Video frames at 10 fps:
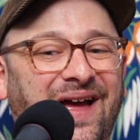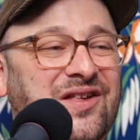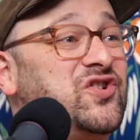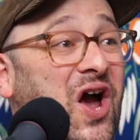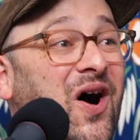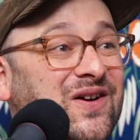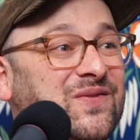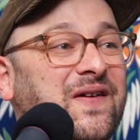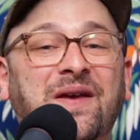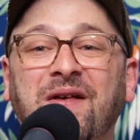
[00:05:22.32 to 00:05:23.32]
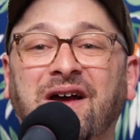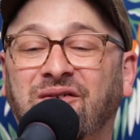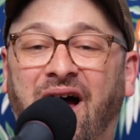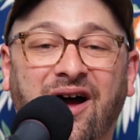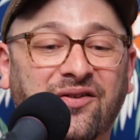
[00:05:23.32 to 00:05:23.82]
at shows, right? They'd be
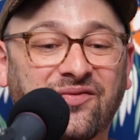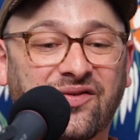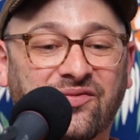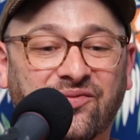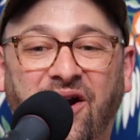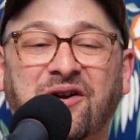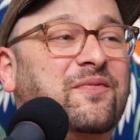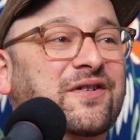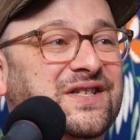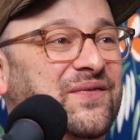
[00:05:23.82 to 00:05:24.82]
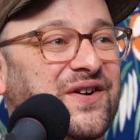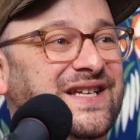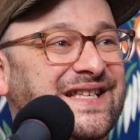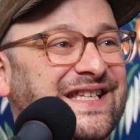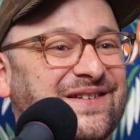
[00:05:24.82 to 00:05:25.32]
like writer producer for
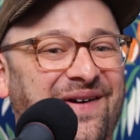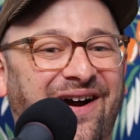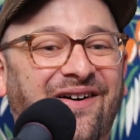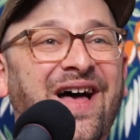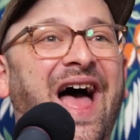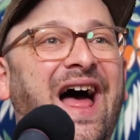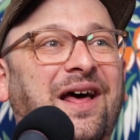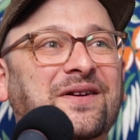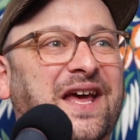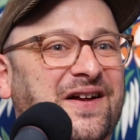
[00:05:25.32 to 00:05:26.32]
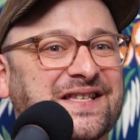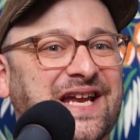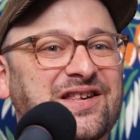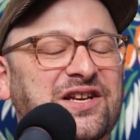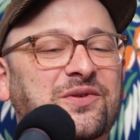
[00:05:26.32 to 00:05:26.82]
Jesus and Mero, and I would get on
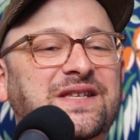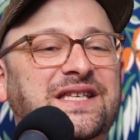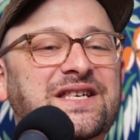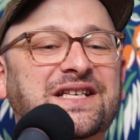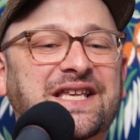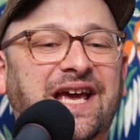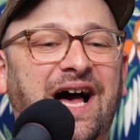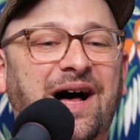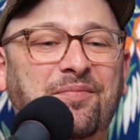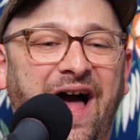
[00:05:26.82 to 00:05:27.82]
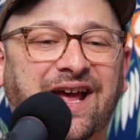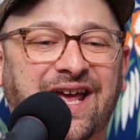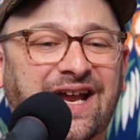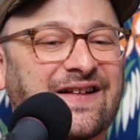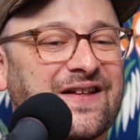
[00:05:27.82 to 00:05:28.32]
stage and you would see just like a black
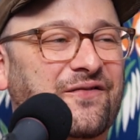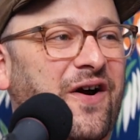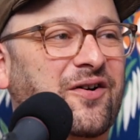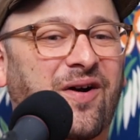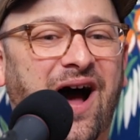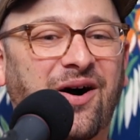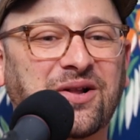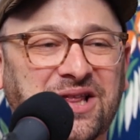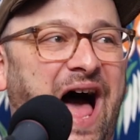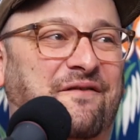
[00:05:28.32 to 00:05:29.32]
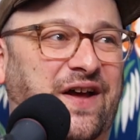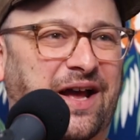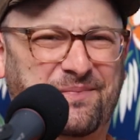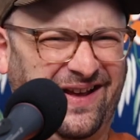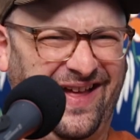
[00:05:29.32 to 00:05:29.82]
kid in the front row laughing
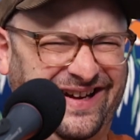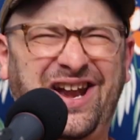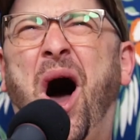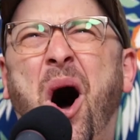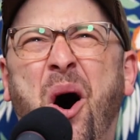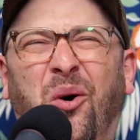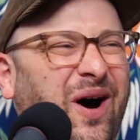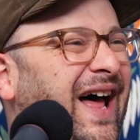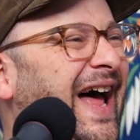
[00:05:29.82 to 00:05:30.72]
and being like, no,